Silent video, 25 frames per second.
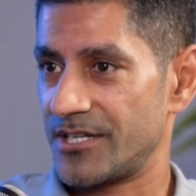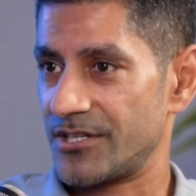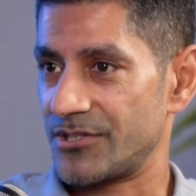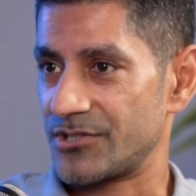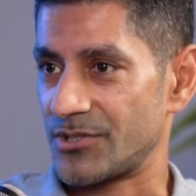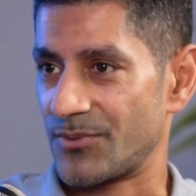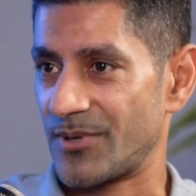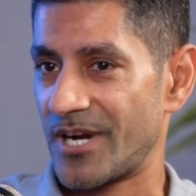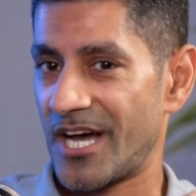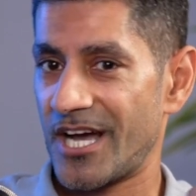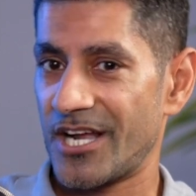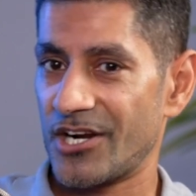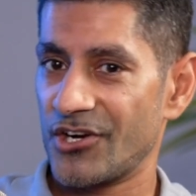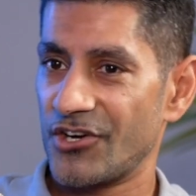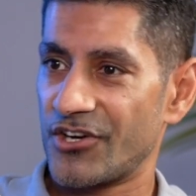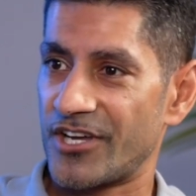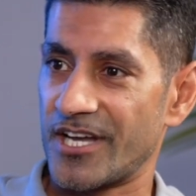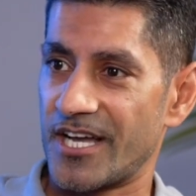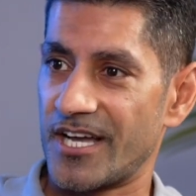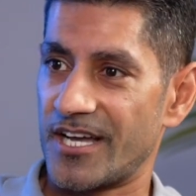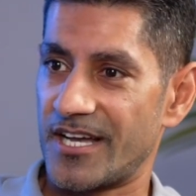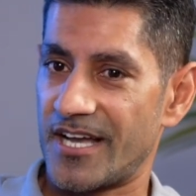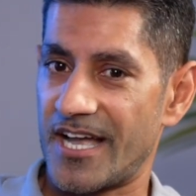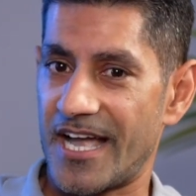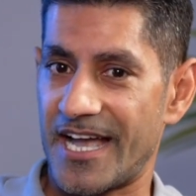So when I look
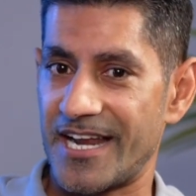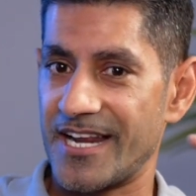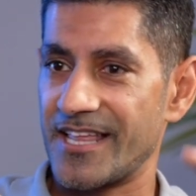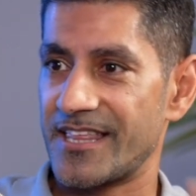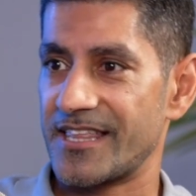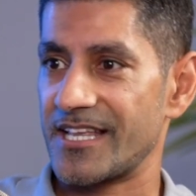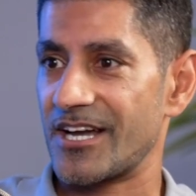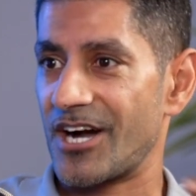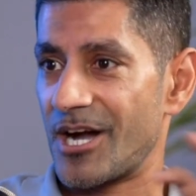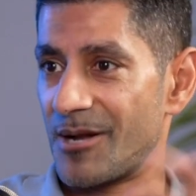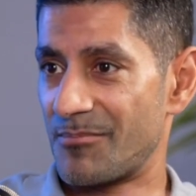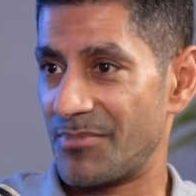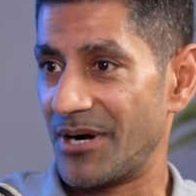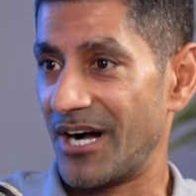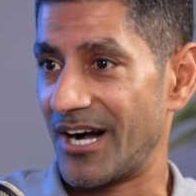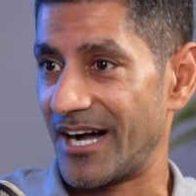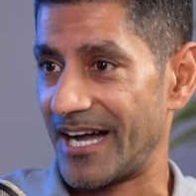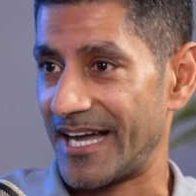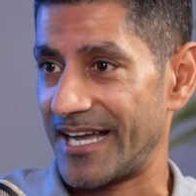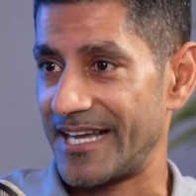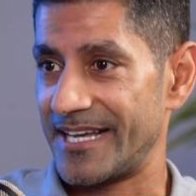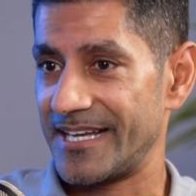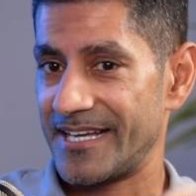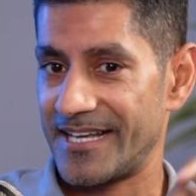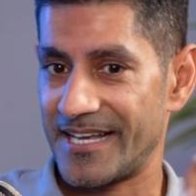at anything I
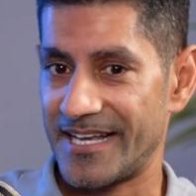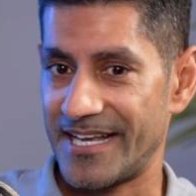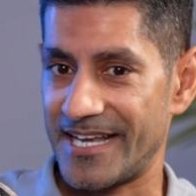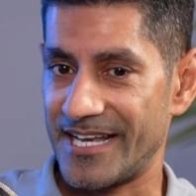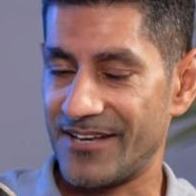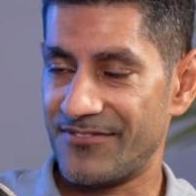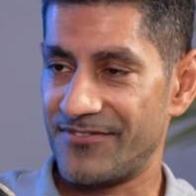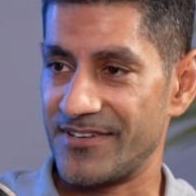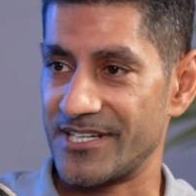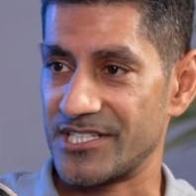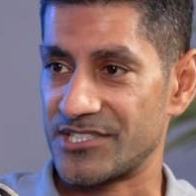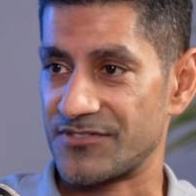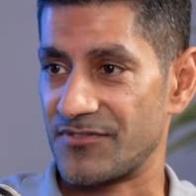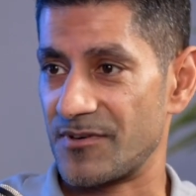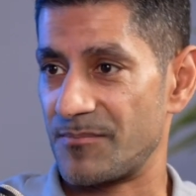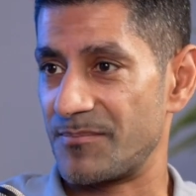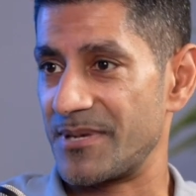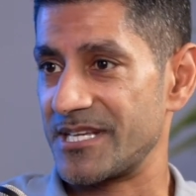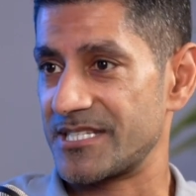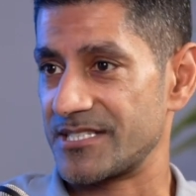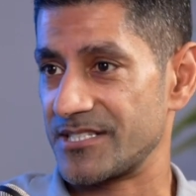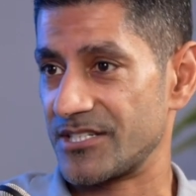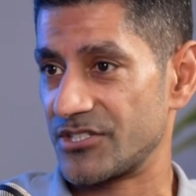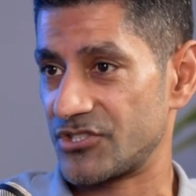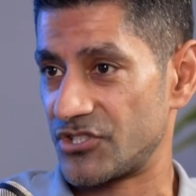buy, if it's for
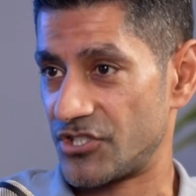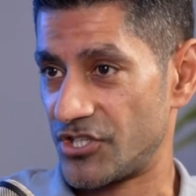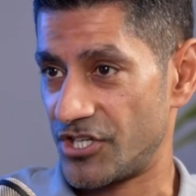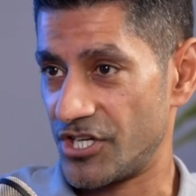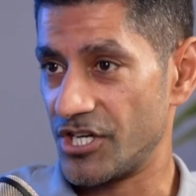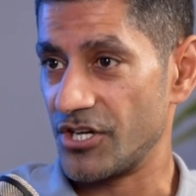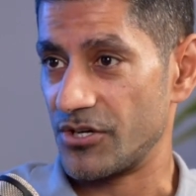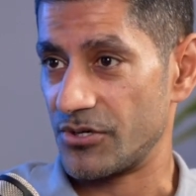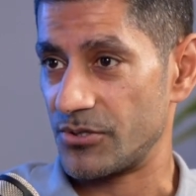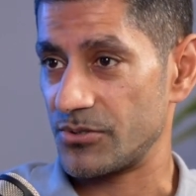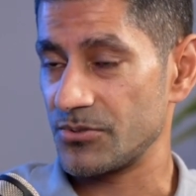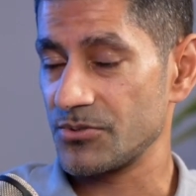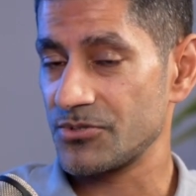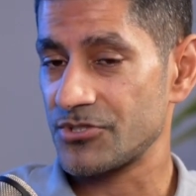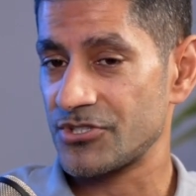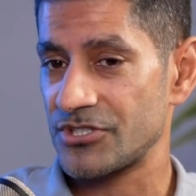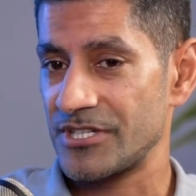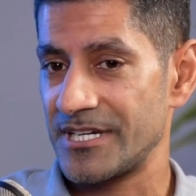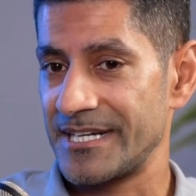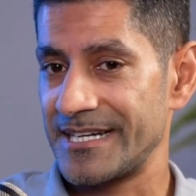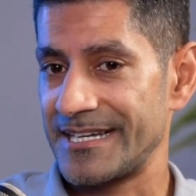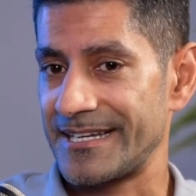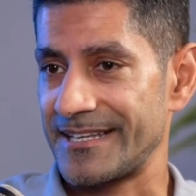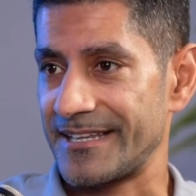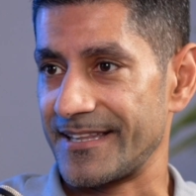business use,
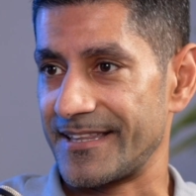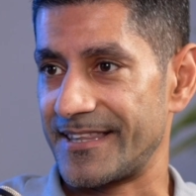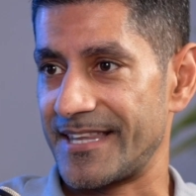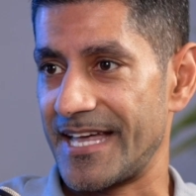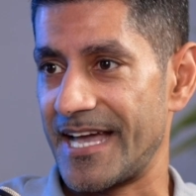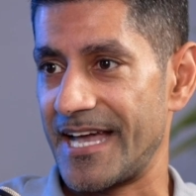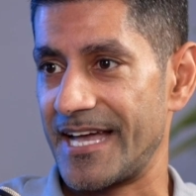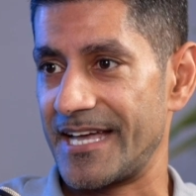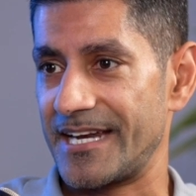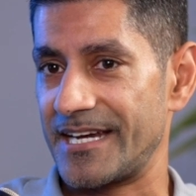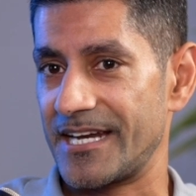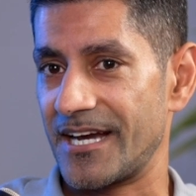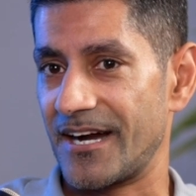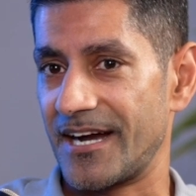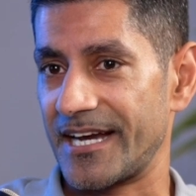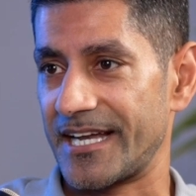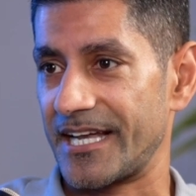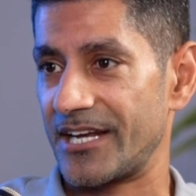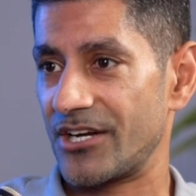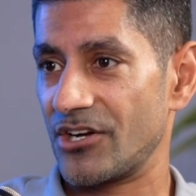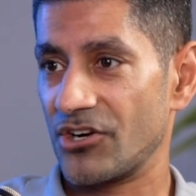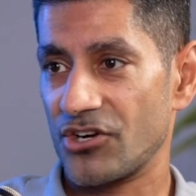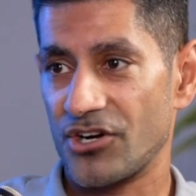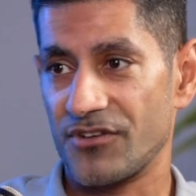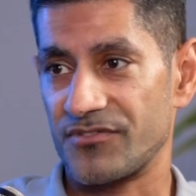then I
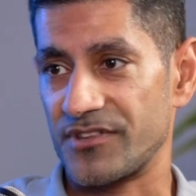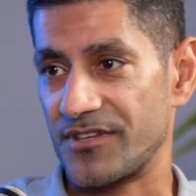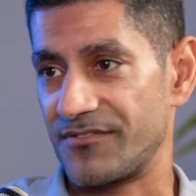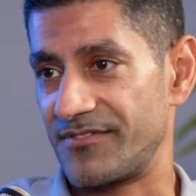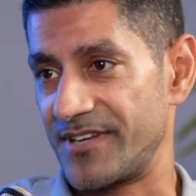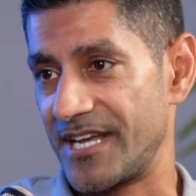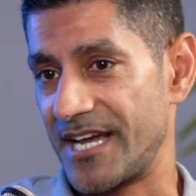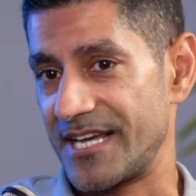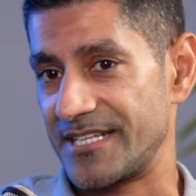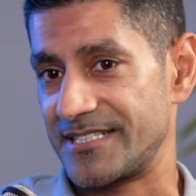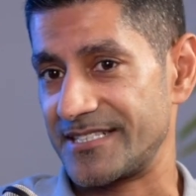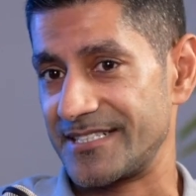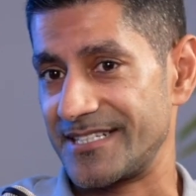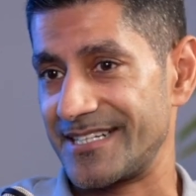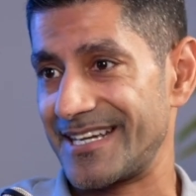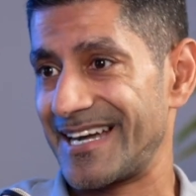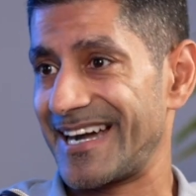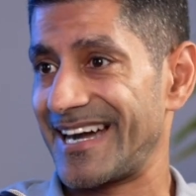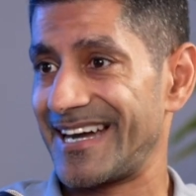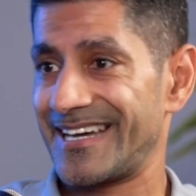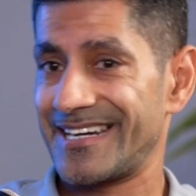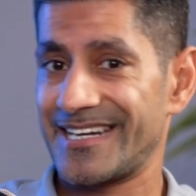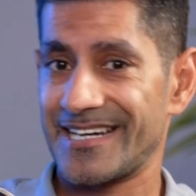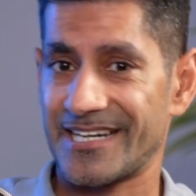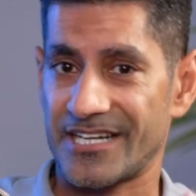can knock off the VAT
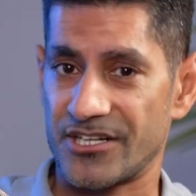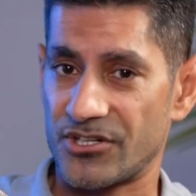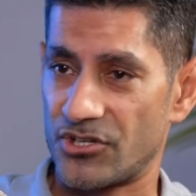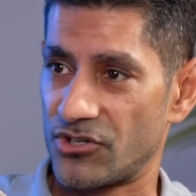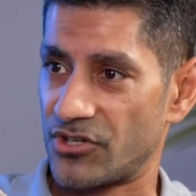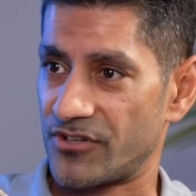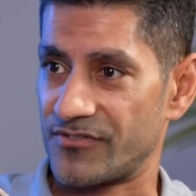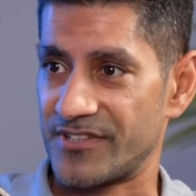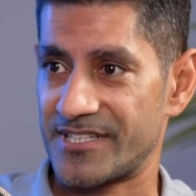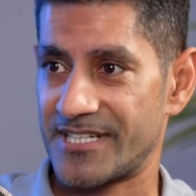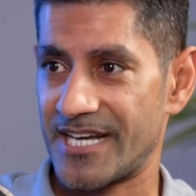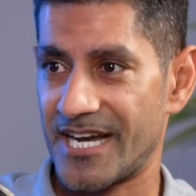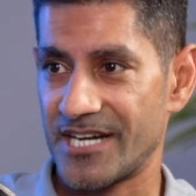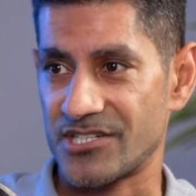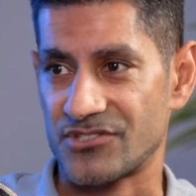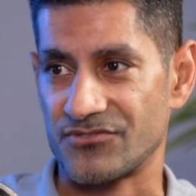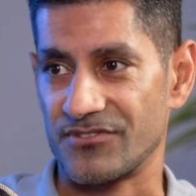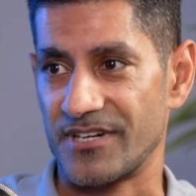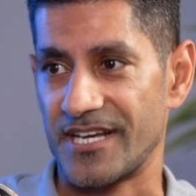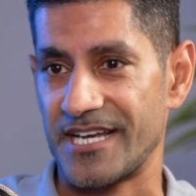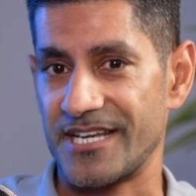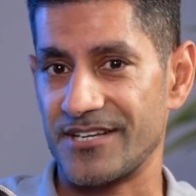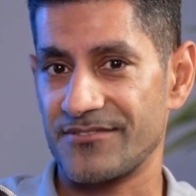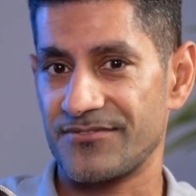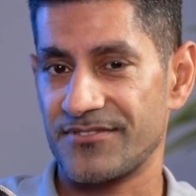and I can knock off the tax
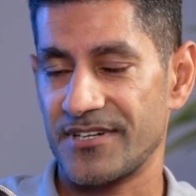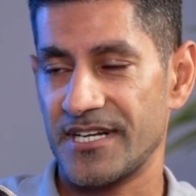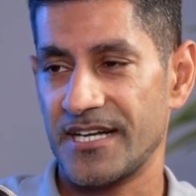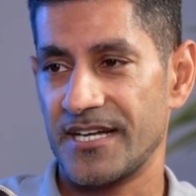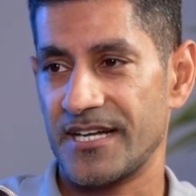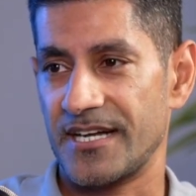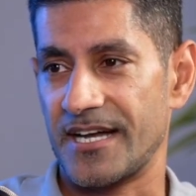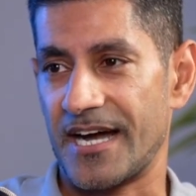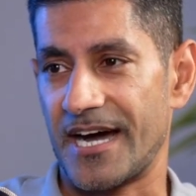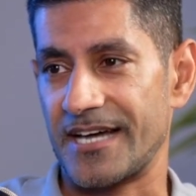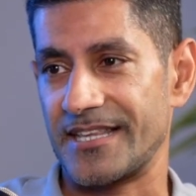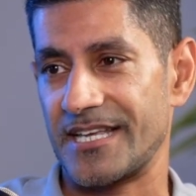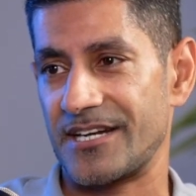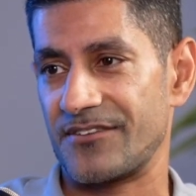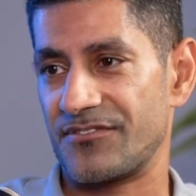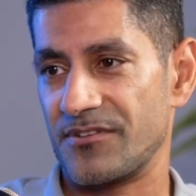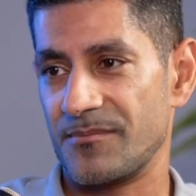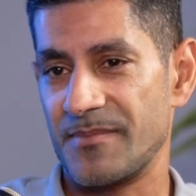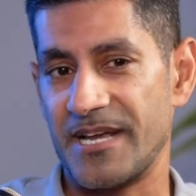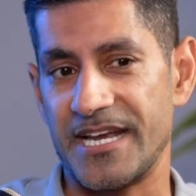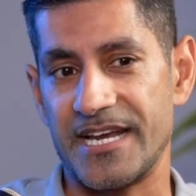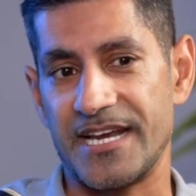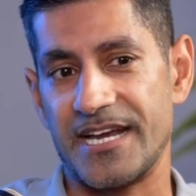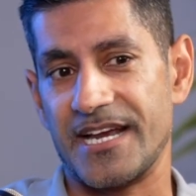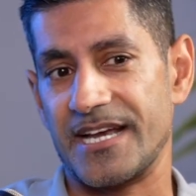relief. And then for
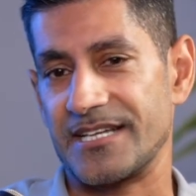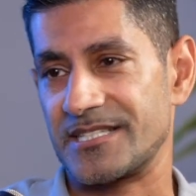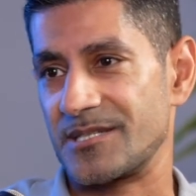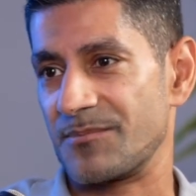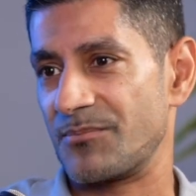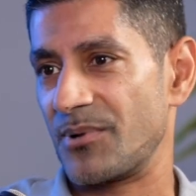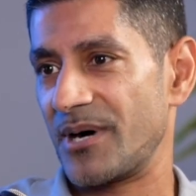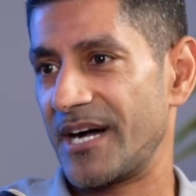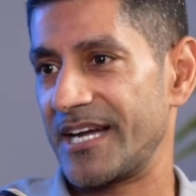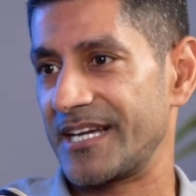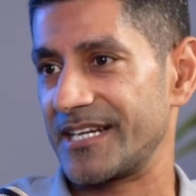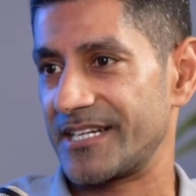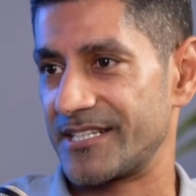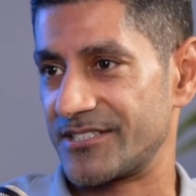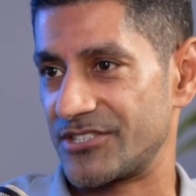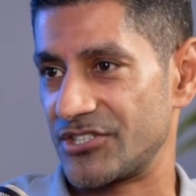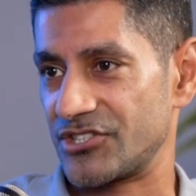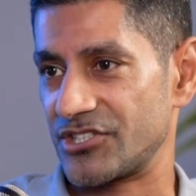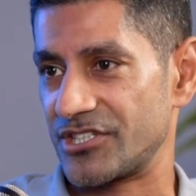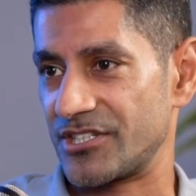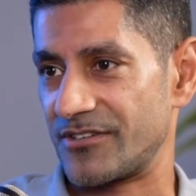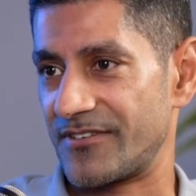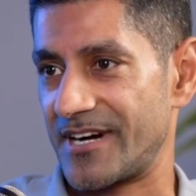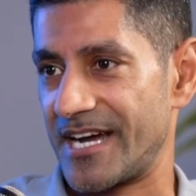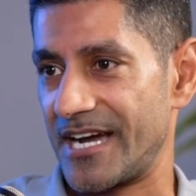me, it's a buying
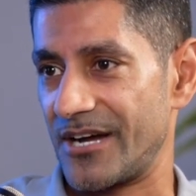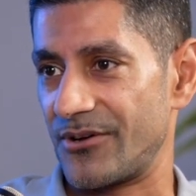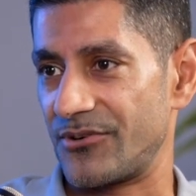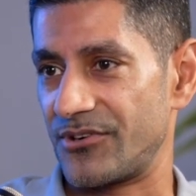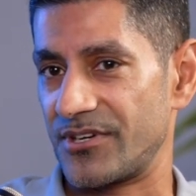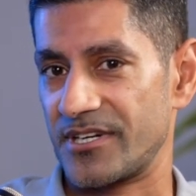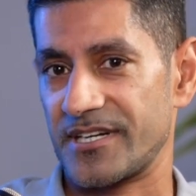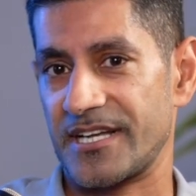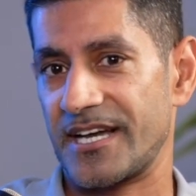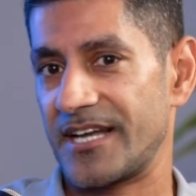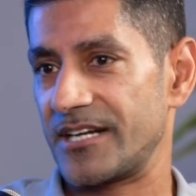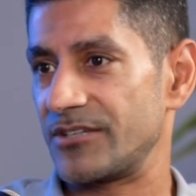decision around,